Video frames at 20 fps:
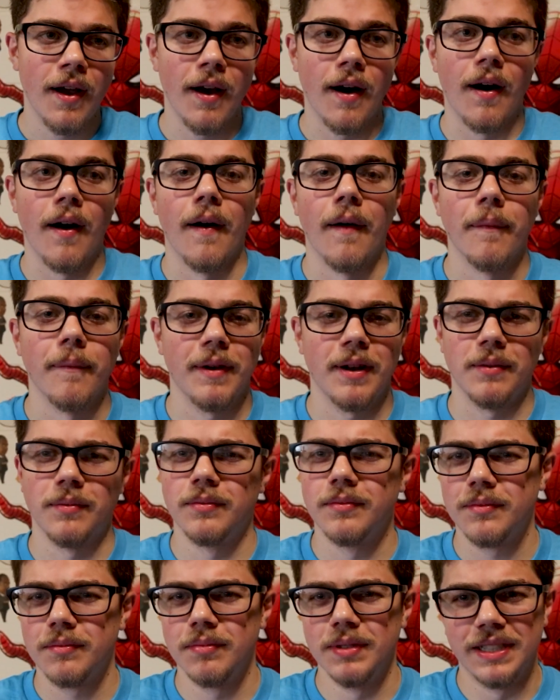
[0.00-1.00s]

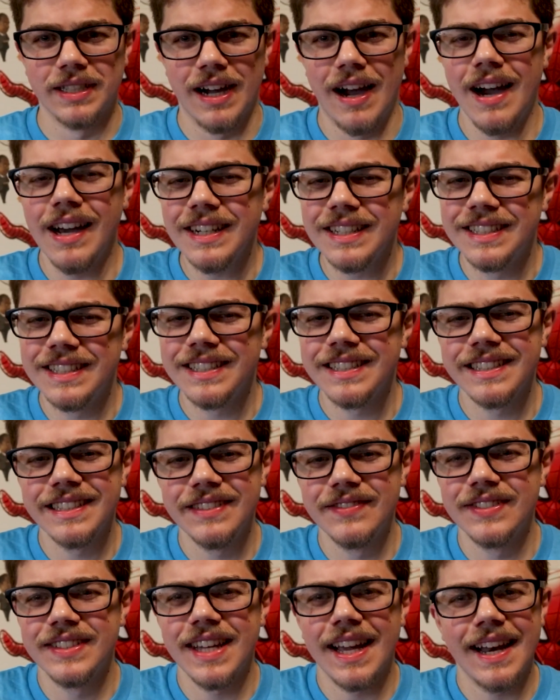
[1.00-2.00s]
And we kind of didn't
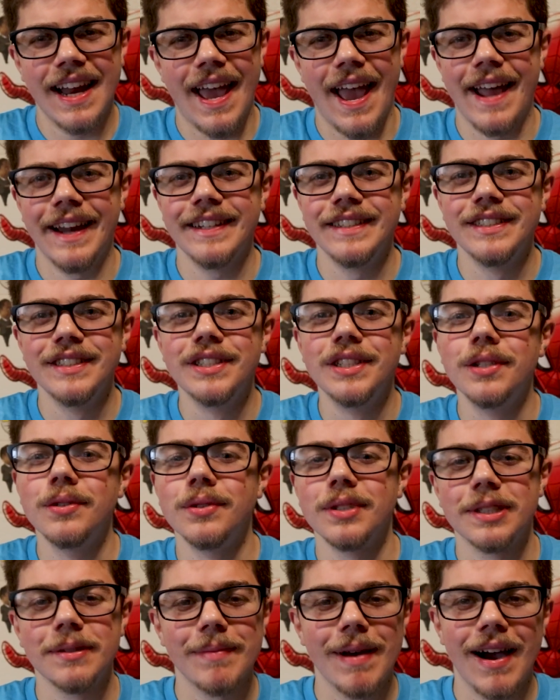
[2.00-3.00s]
even get any
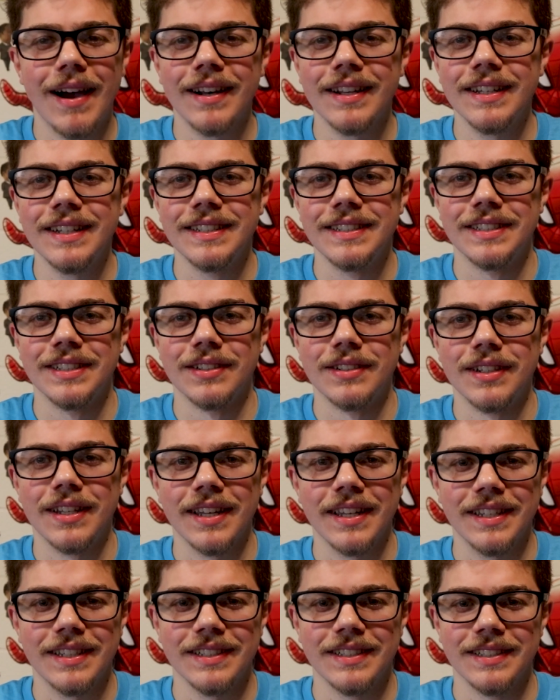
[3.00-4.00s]
news about it until,
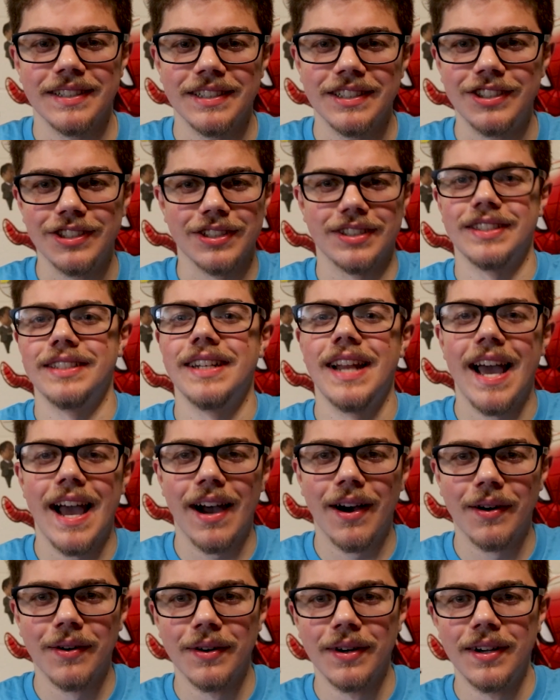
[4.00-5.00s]
like, just
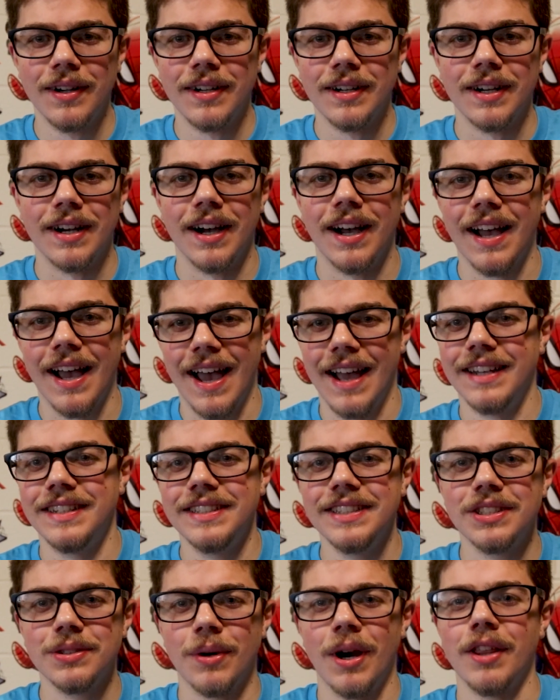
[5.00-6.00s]
now. At
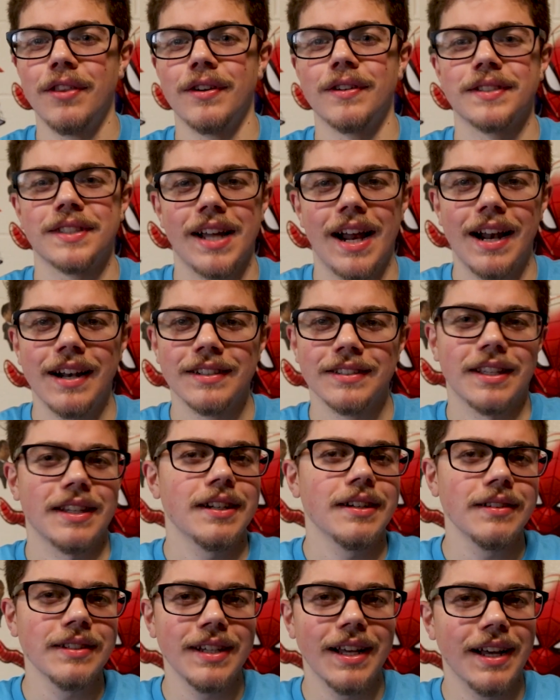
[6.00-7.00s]
D23, it's kind of just like,
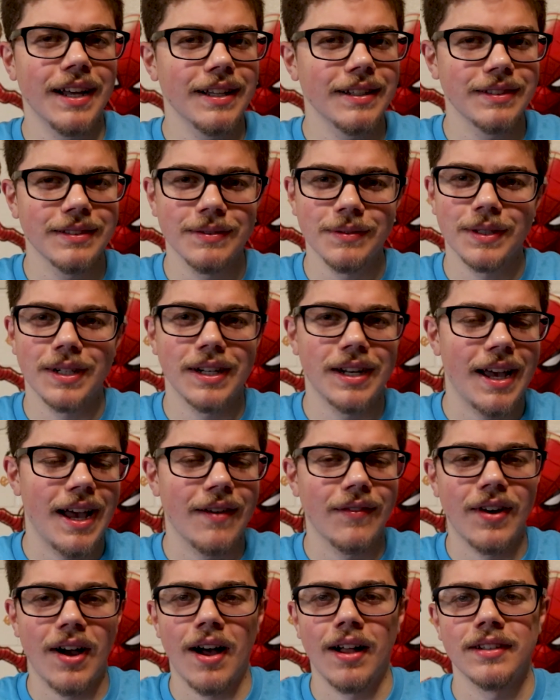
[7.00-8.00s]
oh yeah, we're going to
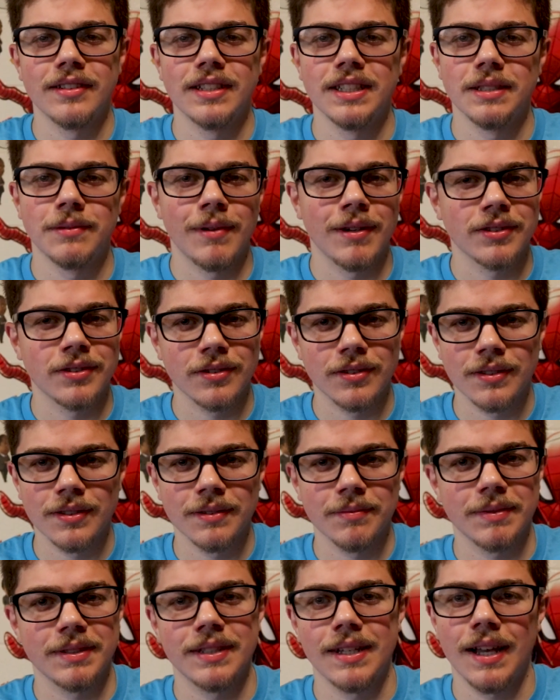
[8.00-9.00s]
have a holiday special.
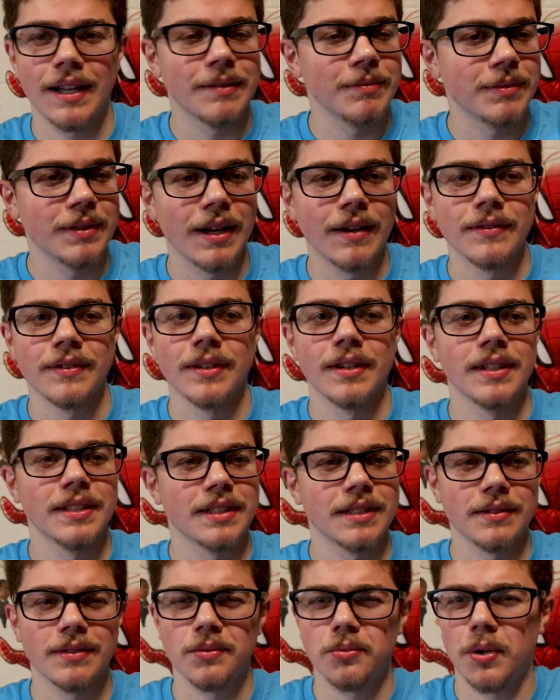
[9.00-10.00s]
Yeah, whatever.
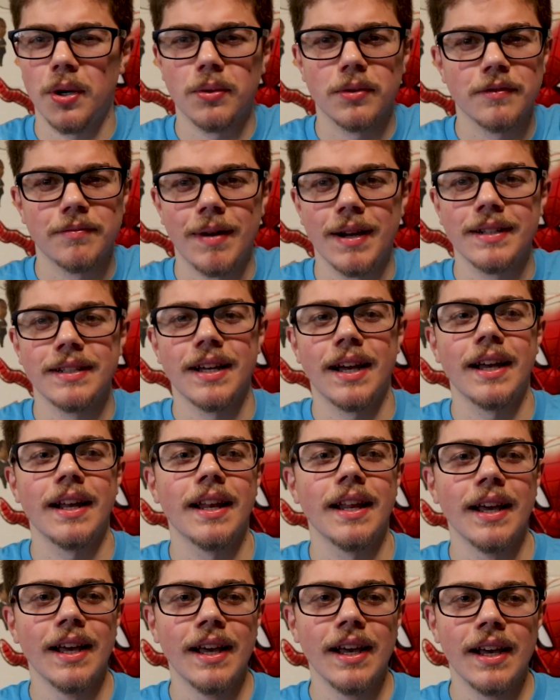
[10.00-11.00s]
It's good. Werewolf by
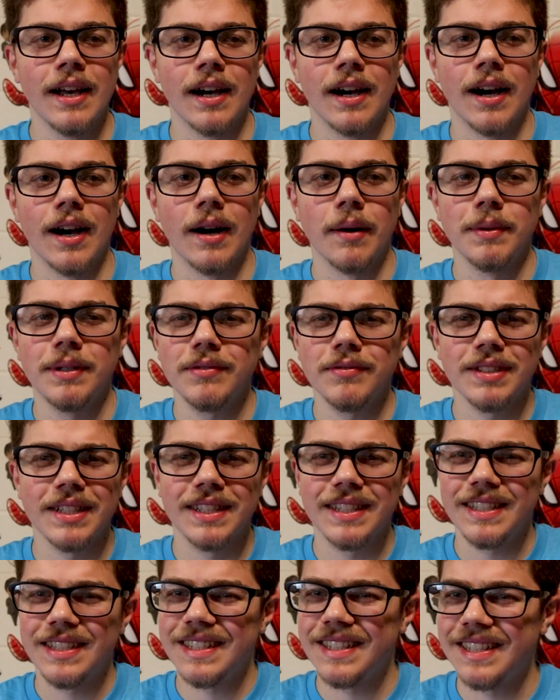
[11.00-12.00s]
Night. We didn't
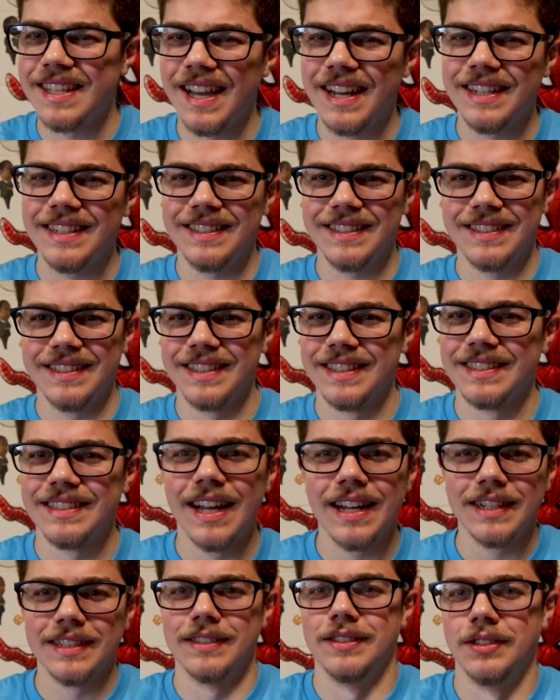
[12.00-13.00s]
really get a
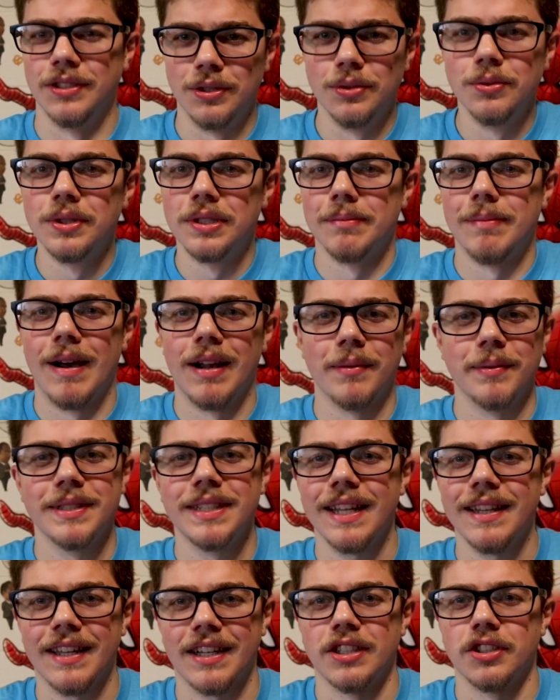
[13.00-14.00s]
lot of news about it. We didn't
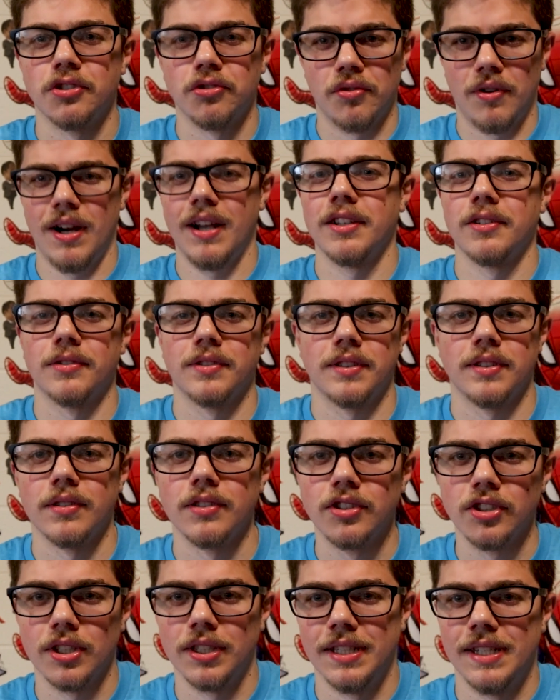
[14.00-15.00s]
get, like, a trailer until
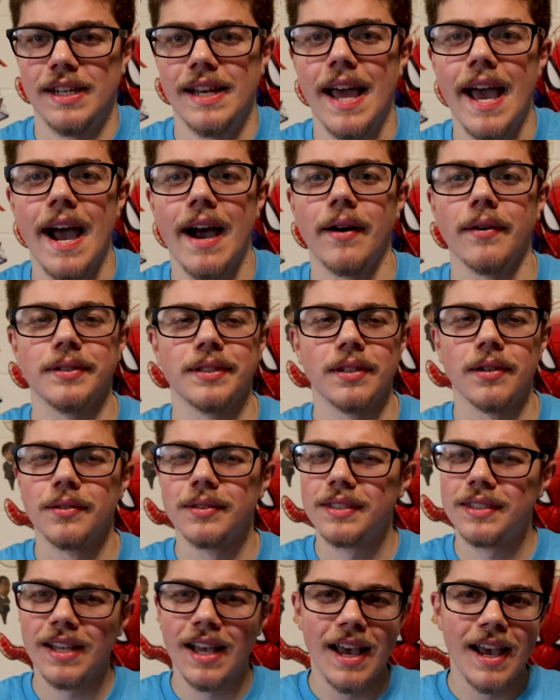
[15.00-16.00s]
just now. So
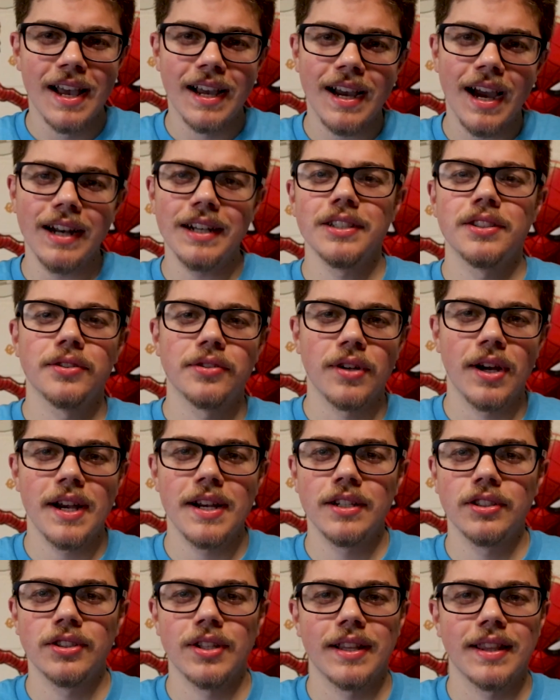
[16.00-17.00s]
it's kind of
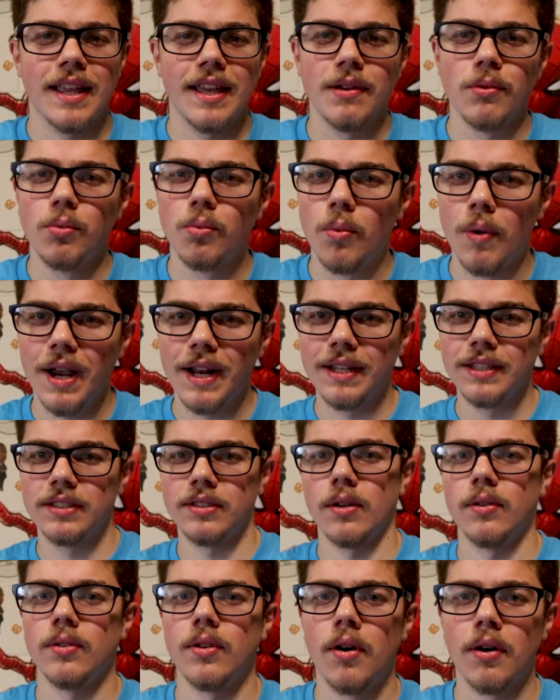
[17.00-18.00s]
strange that they waited
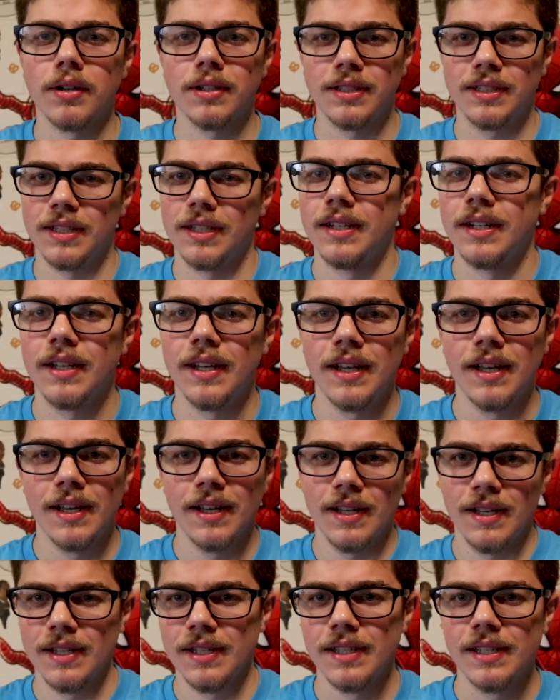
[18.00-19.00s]
so long to
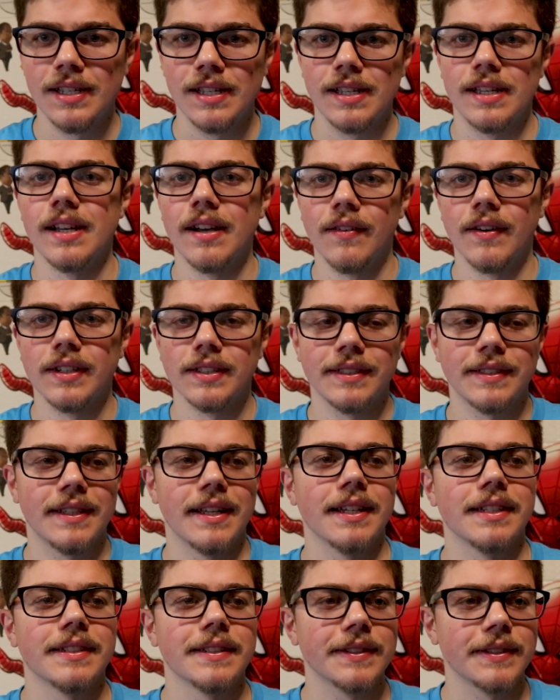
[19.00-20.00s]
give us
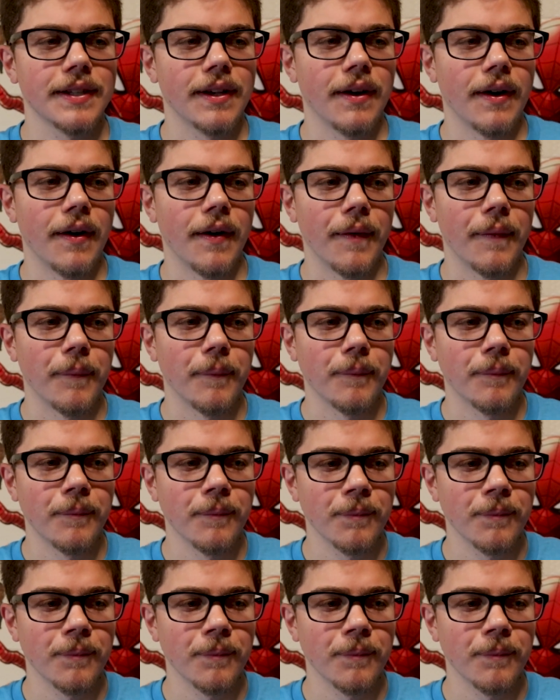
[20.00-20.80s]
this. And